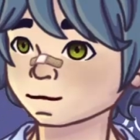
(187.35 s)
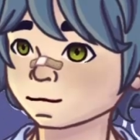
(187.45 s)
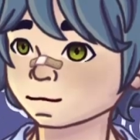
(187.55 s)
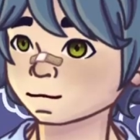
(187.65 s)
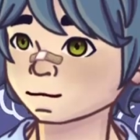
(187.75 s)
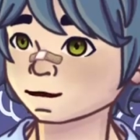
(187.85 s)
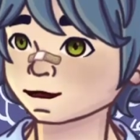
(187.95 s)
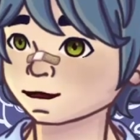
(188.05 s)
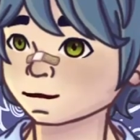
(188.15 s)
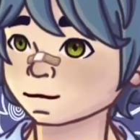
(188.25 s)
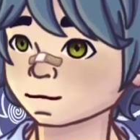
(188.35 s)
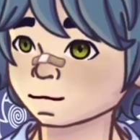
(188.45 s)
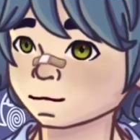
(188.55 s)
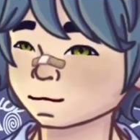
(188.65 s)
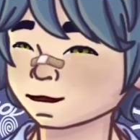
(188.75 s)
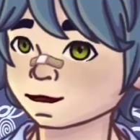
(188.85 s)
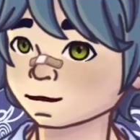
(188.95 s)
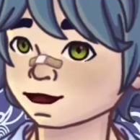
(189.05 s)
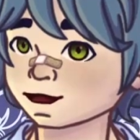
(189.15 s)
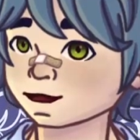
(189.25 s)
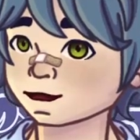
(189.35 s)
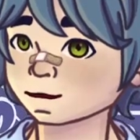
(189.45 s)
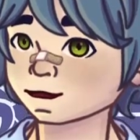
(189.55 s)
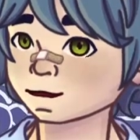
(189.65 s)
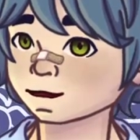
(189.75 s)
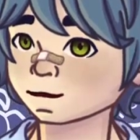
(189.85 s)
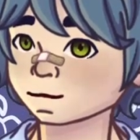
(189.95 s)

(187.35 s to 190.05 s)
time inside, but still gets a good amount of